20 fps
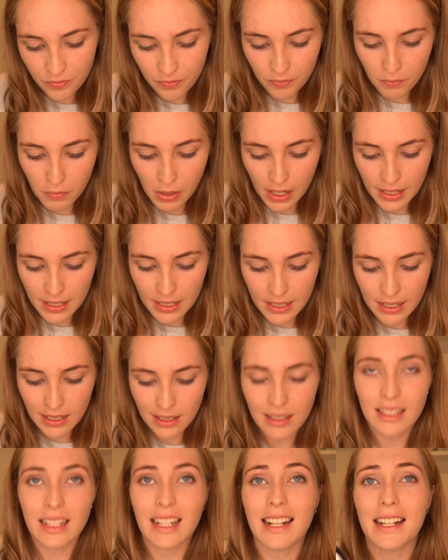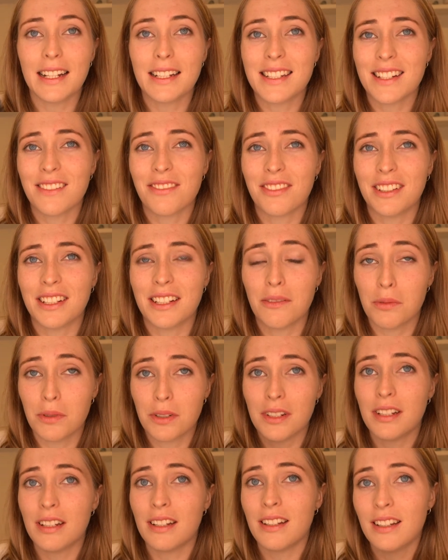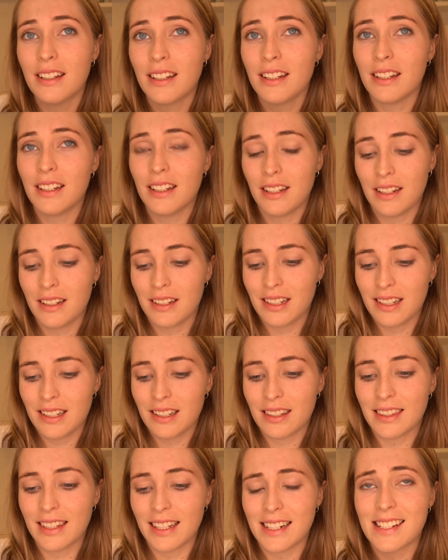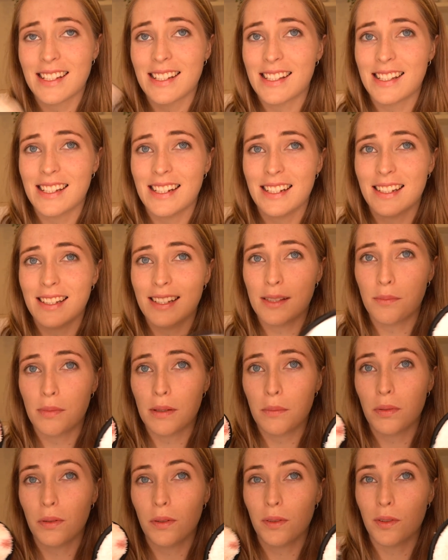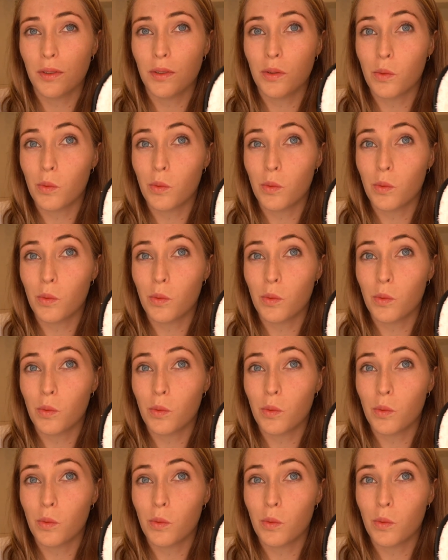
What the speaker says: But yeah, like I definitely would like to see this be put through the